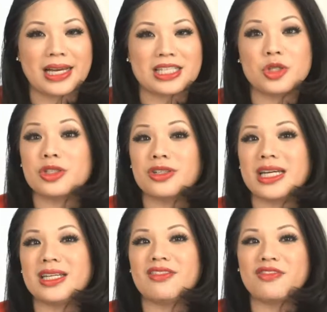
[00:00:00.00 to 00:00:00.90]

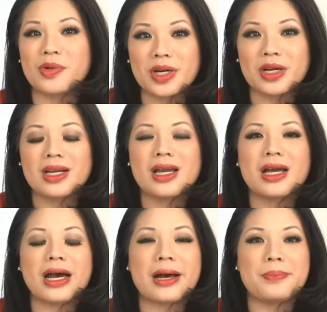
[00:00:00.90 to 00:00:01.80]
284
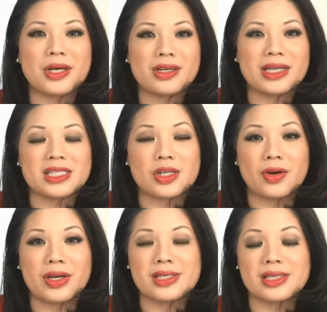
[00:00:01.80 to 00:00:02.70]
uh, billion is
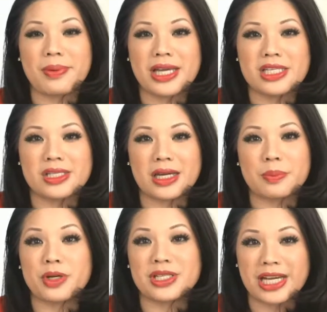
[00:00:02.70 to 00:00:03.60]
going to the Paycheck
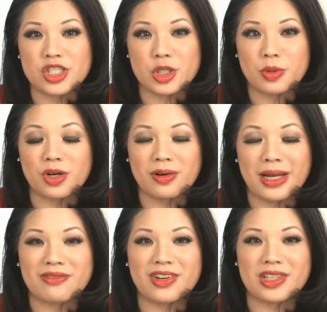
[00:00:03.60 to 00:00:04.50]
Protection
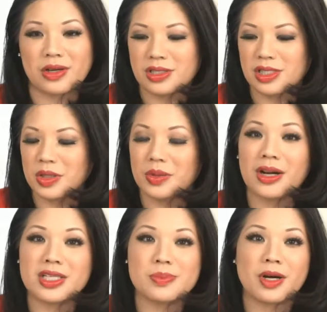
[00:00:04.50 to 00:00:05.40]
Program for those who
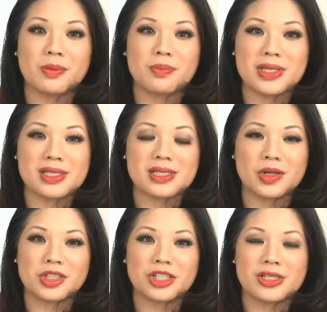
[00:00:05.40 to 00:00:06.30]
are small business
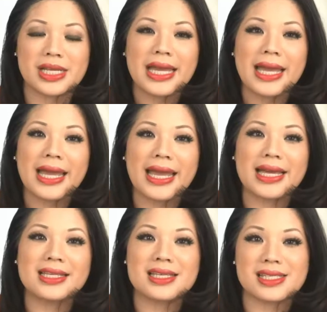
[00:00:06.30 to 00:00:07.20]
owners,
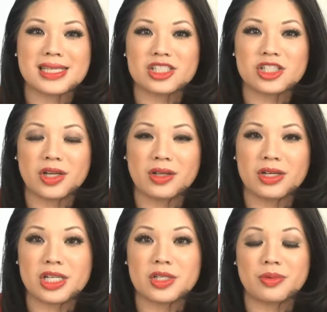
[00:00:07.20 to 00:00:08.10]
and the
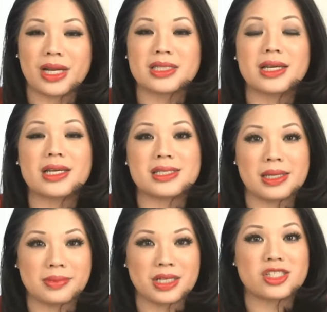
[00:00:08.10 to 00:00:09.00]
$600 direct
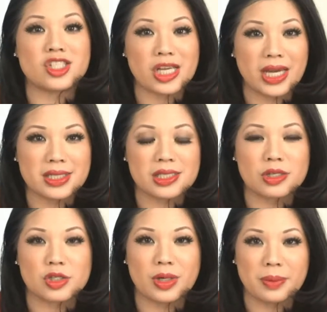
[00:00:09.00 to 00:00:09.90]
stimulus checks, those
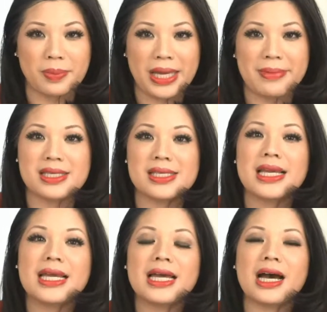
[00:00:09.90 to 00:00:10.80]
direct payments
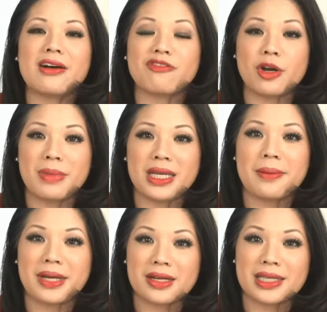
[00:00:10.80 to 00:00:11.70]
uh, for many
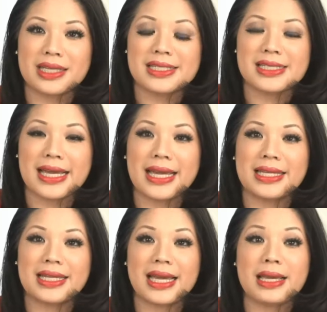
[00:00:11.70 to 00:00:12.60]
Americans, and
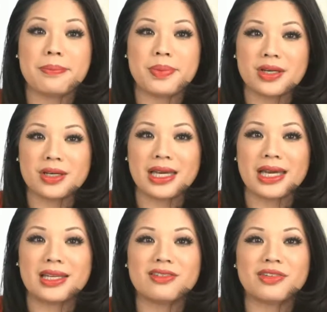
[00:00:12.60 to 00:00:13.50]
8
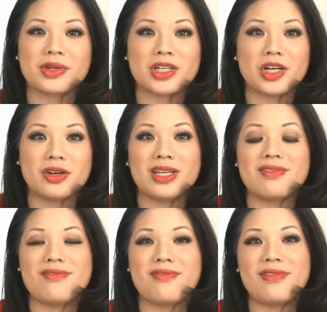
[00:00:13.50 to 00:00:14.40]
billion for COVID
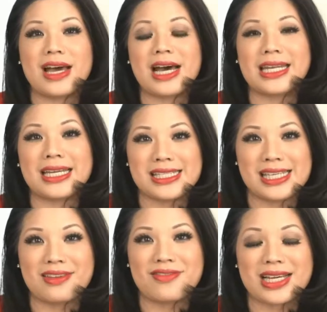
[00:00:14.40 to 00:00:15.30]
uh,
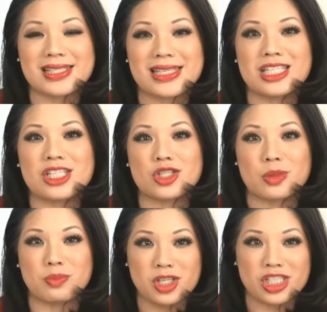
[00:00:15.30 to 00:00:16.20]
19 vaccine
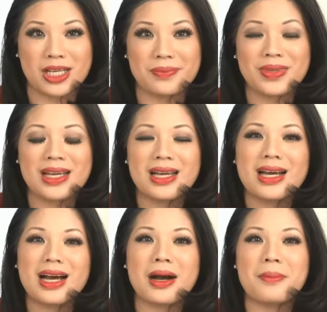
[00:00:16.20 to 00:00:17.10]
distribution,
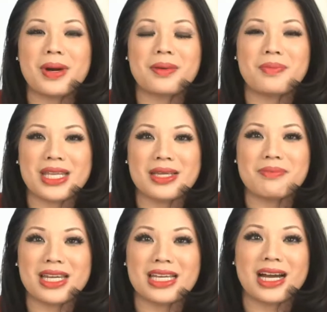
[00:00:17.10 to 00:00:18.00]
among many,
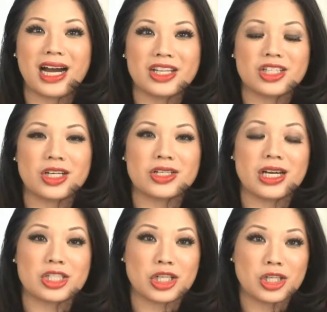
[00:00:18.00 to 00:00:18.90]
many other uh,
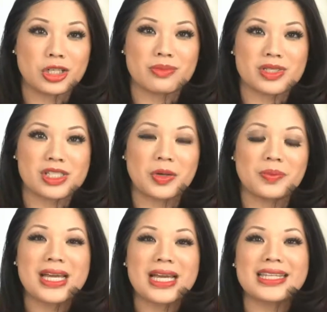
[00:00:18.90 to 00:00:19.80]
terms. So
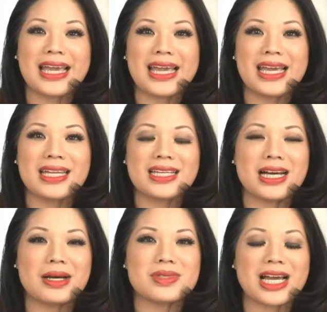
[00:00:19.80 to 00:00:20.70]
the aid
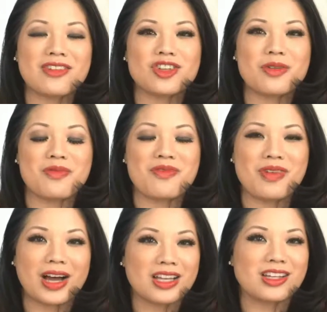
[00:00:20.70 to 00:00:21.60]
comes after
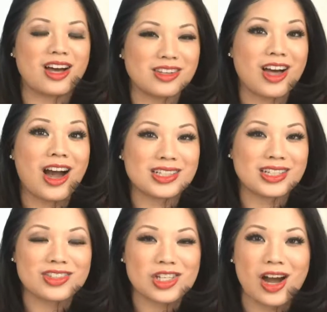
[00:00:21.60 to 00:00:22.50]
a, a, lot
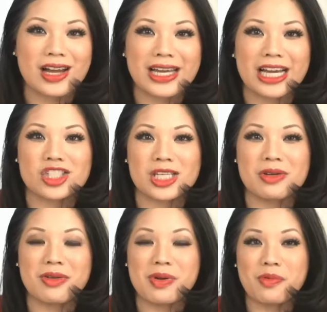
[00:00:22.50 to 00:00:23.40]
of talk, actually.
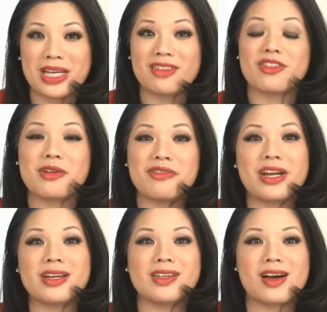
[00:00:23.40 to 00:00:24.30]
We've been waiting for a
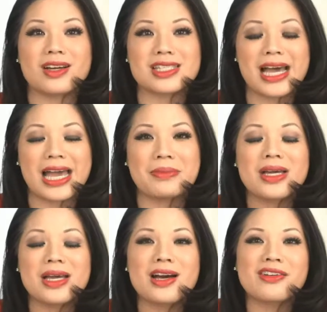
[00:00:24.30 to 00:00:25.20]
very long time
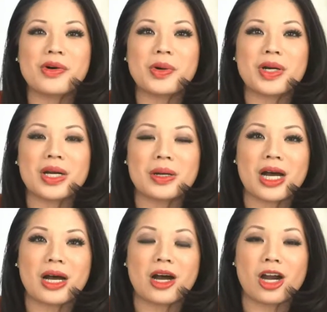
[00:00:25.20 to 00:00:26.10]
for
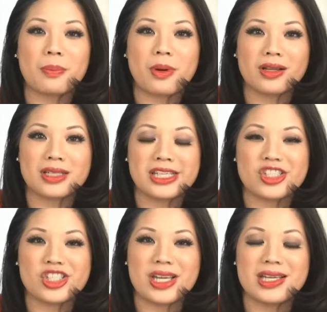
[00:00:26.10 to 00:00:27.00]
uh, our
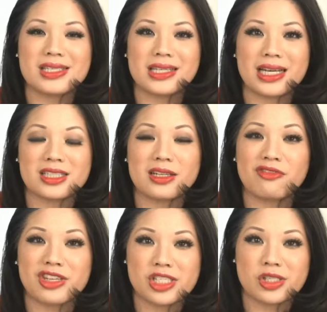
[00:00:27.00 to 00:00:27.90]
politicians, elected
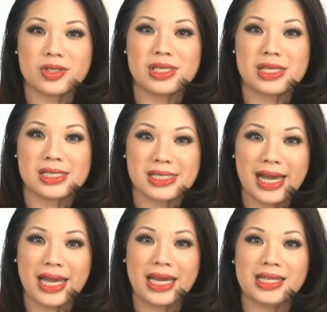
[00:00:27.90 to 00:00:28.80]
officials to
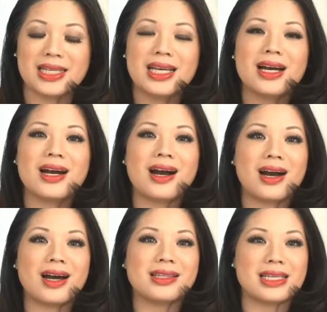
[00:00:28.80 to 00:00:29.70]
decide
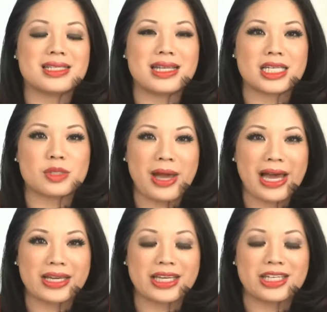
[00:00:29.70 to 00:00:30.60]
on this next
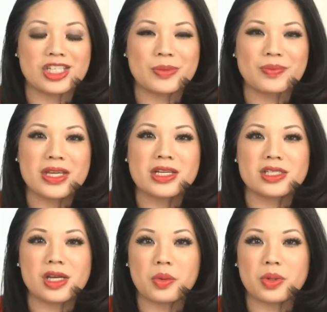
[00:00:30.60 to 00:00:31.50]
package.
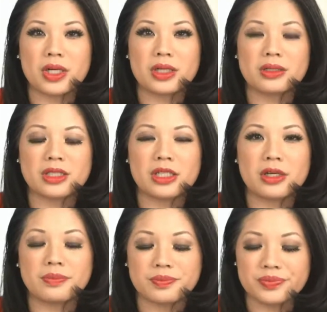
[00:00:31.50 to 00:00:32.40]
So we're, you
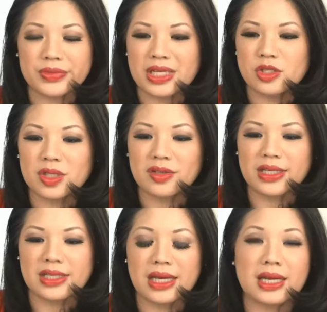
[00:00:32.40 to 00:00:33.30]
know, it's sort of a,
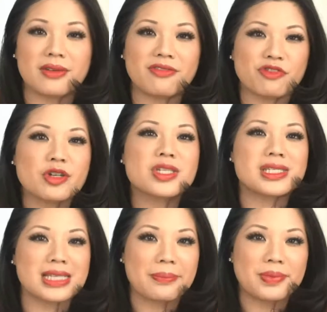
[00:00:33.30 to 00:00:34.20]
a, first
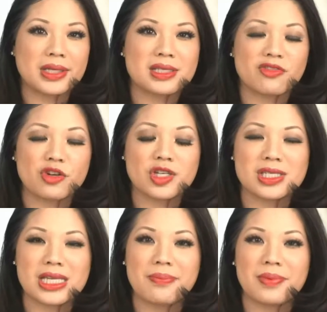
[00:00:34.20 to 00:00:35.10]
step. It's a first
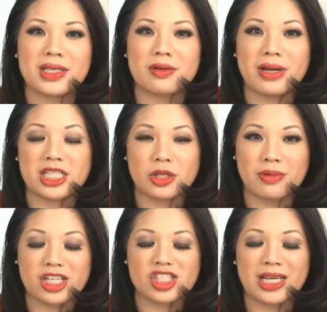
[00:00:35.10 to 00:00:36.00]
step in the right
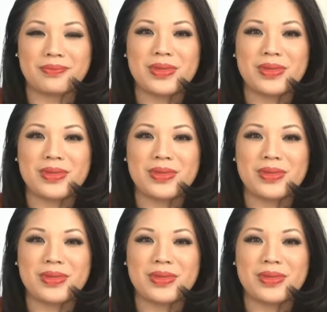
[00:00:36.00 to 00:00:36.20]
direction.